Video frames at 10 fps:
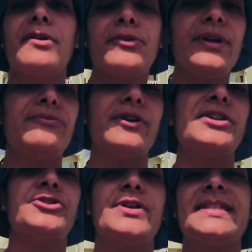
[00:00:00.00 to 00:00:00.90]
3
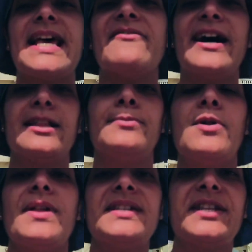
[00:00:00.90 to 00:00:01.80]
restaurants
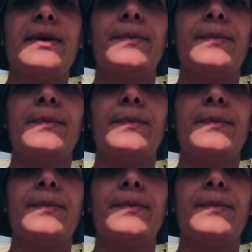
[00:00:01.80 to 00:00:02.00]
available. There's a